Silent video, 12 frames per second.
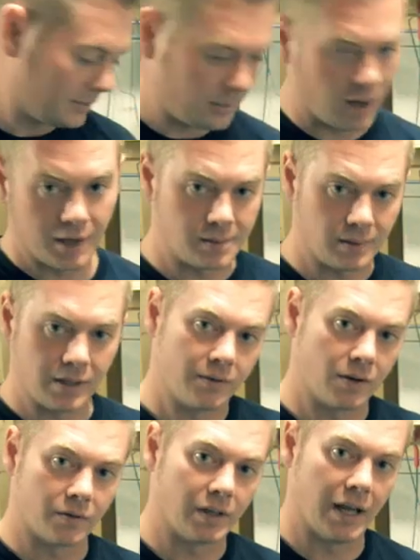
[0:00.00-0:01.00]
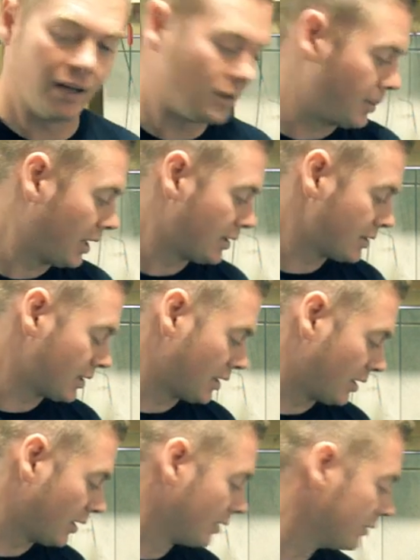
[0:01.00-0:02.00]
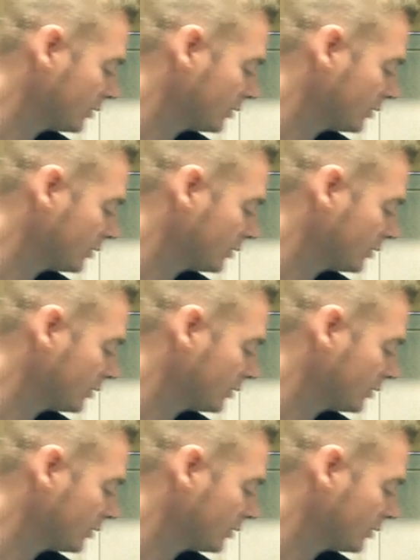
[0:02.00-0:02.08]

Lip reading: Possibly even overnight, depends how